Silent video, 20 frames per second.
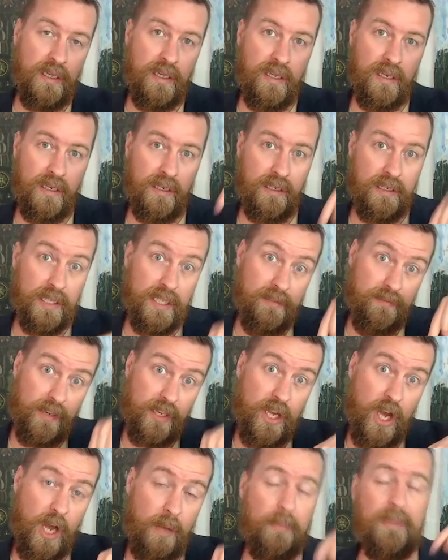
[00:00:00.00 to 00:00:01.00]
Leave a
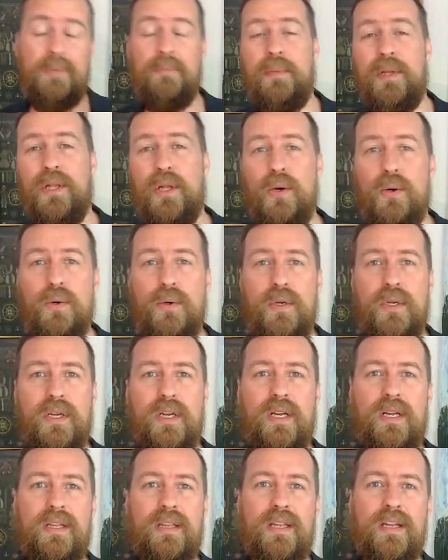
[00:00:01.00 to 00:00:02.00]
comment below
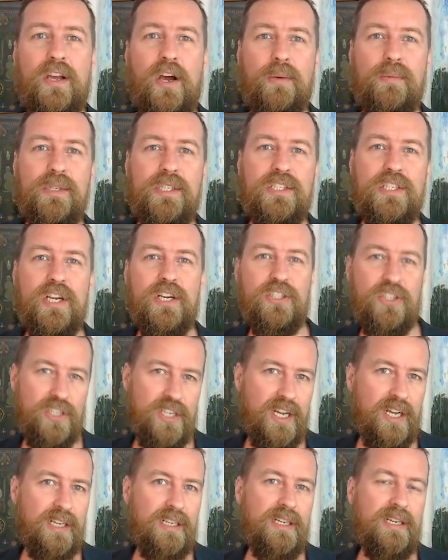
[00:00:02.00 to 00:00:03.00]
in the comment
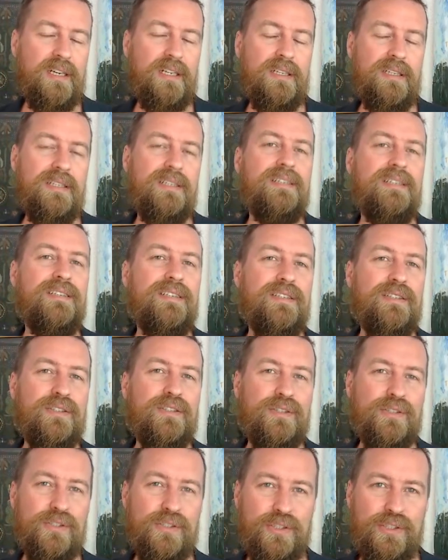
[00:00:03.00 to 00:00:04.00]
section and
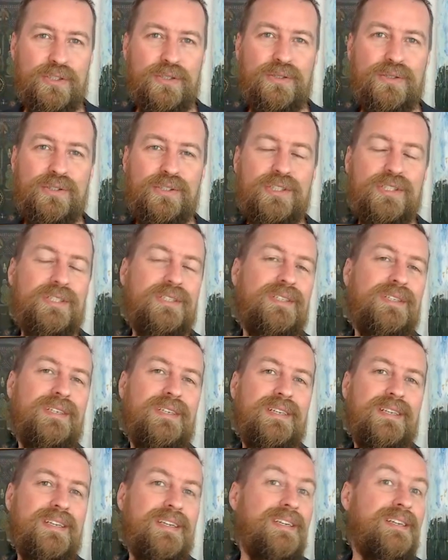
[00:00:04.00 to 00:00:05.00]
I'll choose
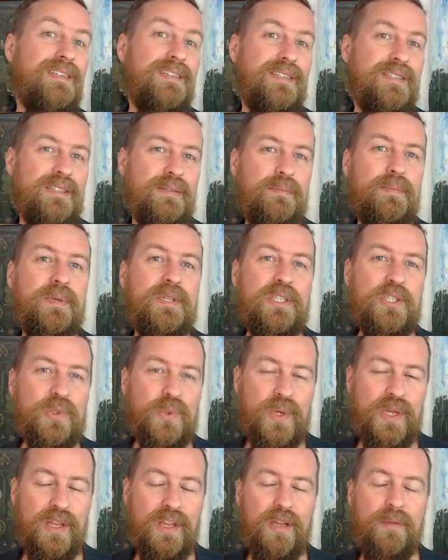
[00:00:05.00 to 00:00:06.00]

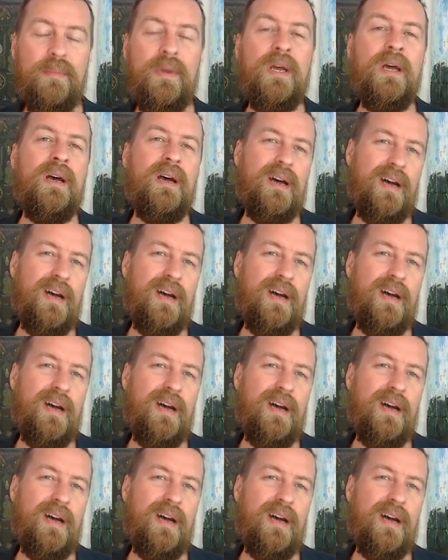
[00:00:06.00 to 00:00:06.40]
between them.